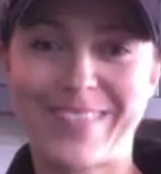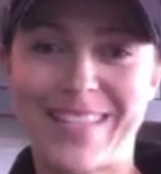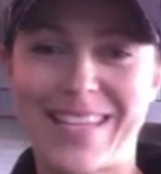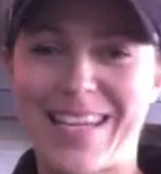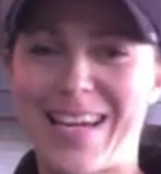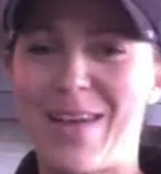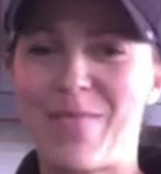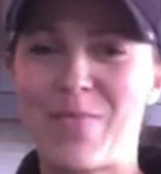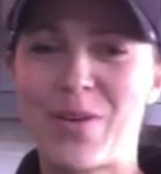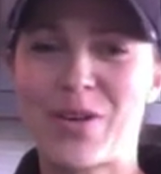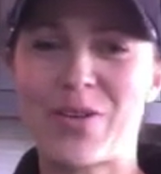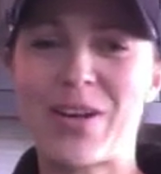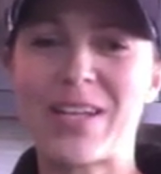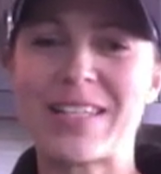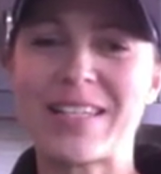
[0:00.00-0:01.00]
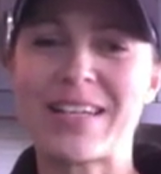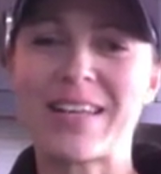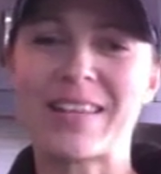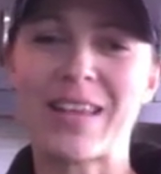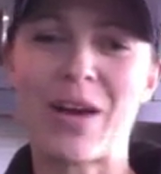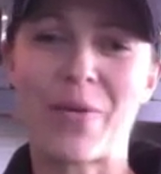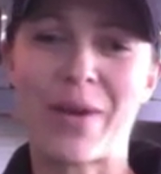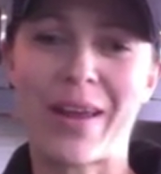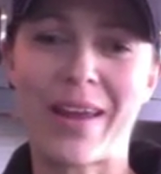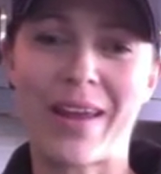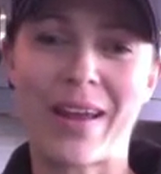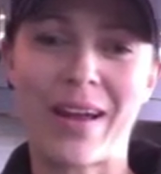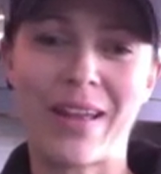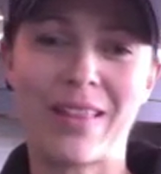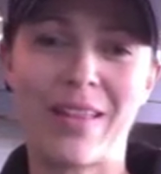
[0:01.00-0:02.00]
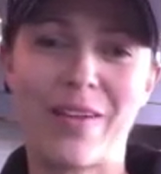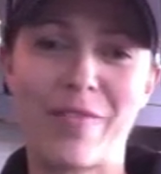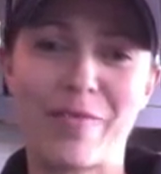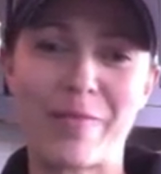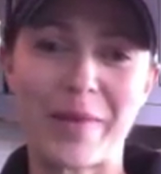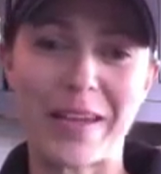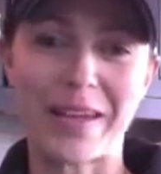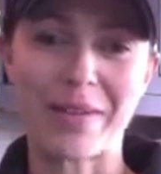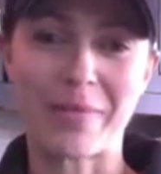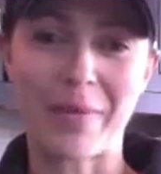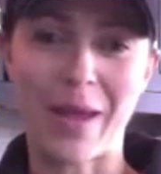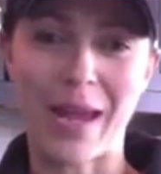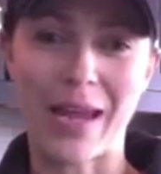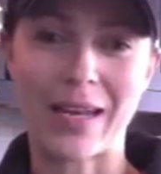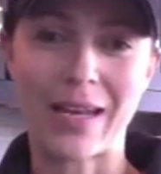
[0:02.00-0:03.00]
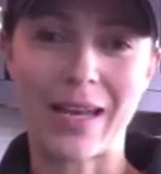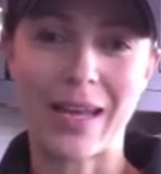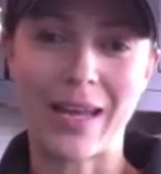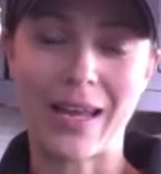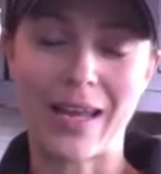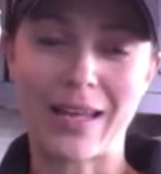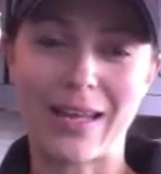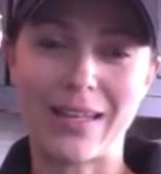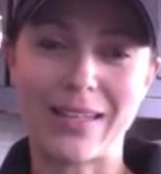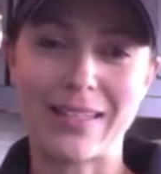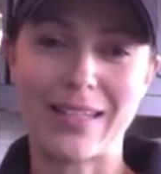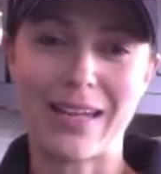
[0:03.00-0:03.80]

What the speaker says: yeah, I'm a crazy nut that way. I love being in pain, and